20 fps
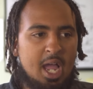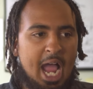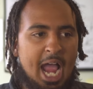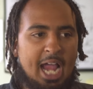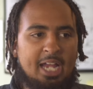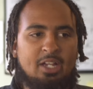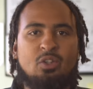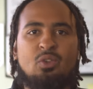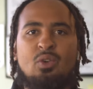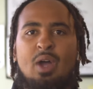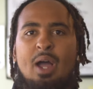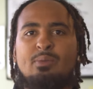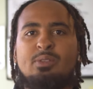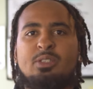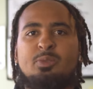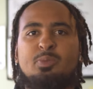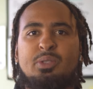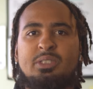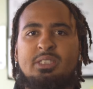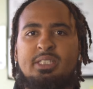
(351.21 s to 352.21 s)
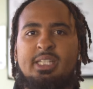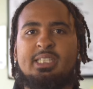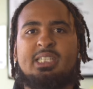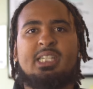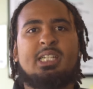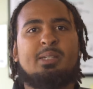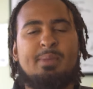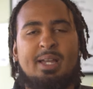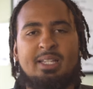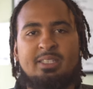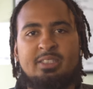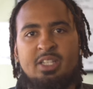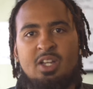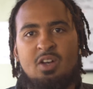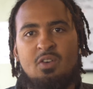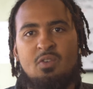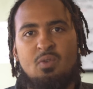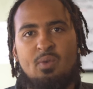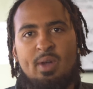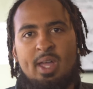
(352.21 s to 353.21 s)
I knew I was presenting
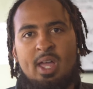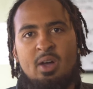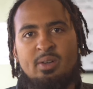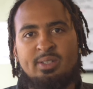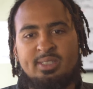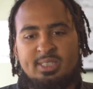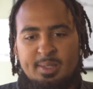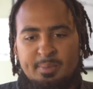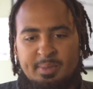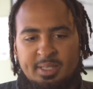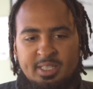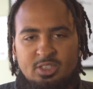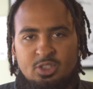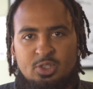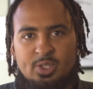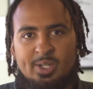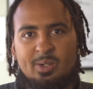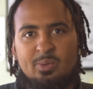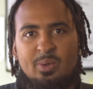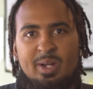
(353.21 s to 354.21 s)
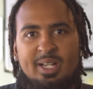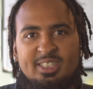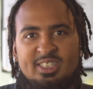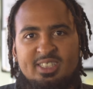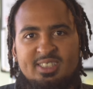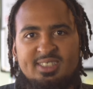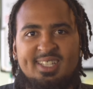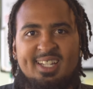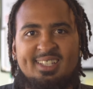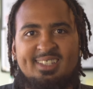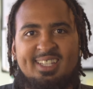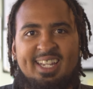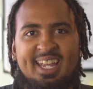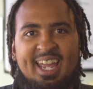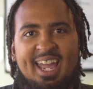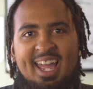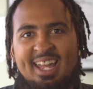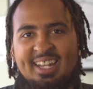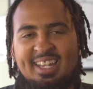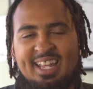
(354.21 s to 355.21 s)
myself well, and some of the trick questions that they
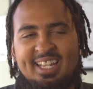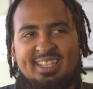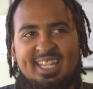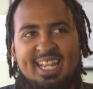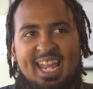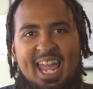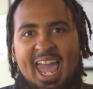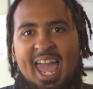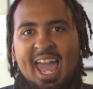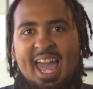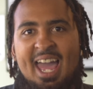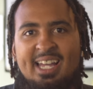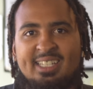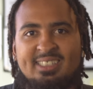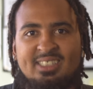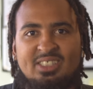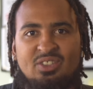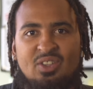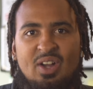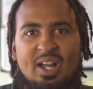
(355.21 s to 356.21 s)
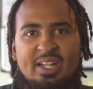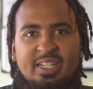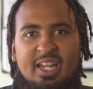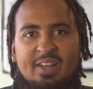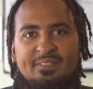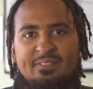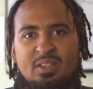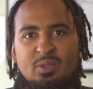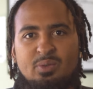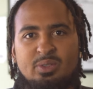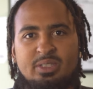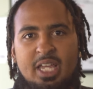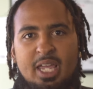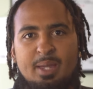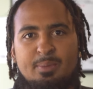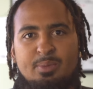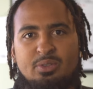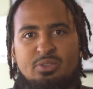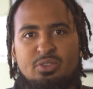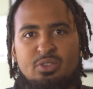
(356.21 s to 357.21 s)
that they asked, you know, I definitely was
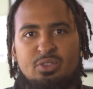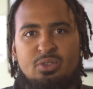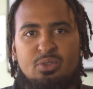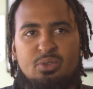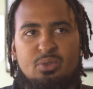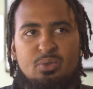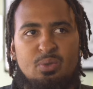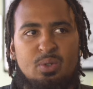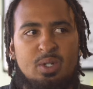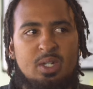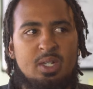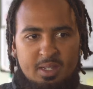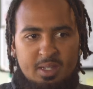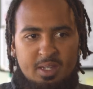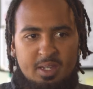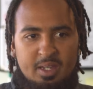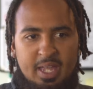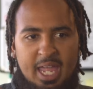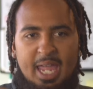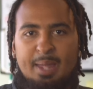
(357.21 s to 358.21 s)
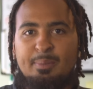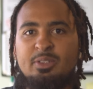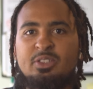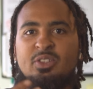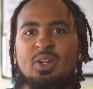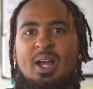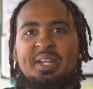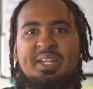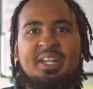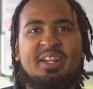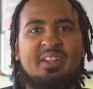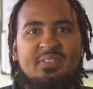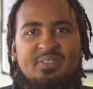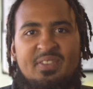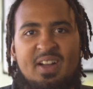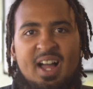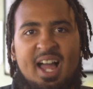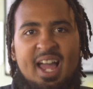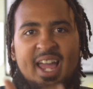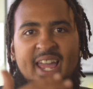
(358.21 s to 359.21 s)
able to able to
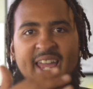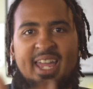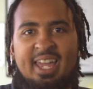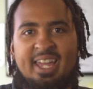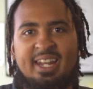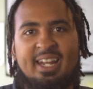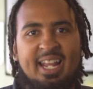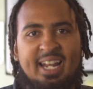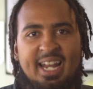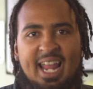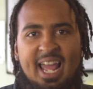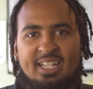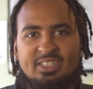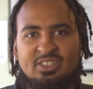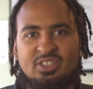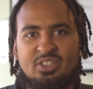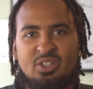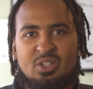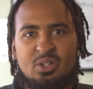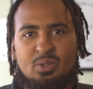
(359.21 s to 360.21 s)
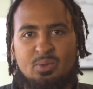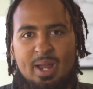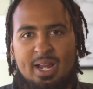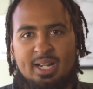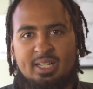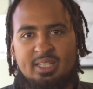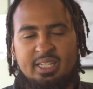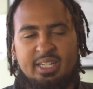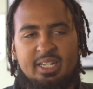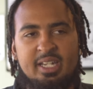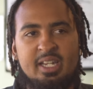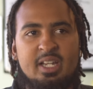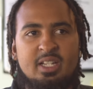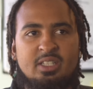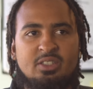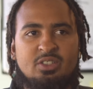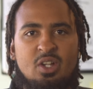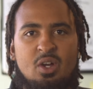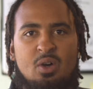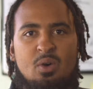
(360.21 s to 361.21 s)
identify and, and answer correctly.
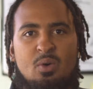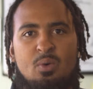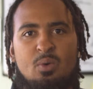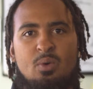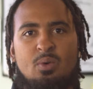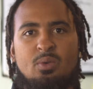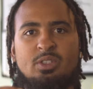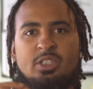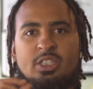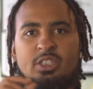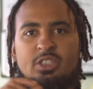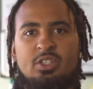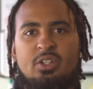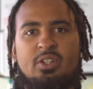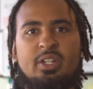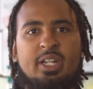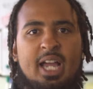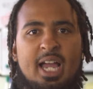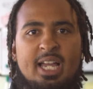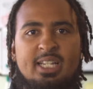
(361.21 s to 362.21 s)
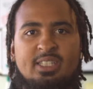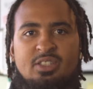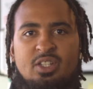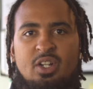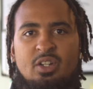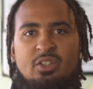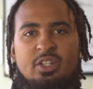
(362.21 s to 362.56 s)
So just so you guys know,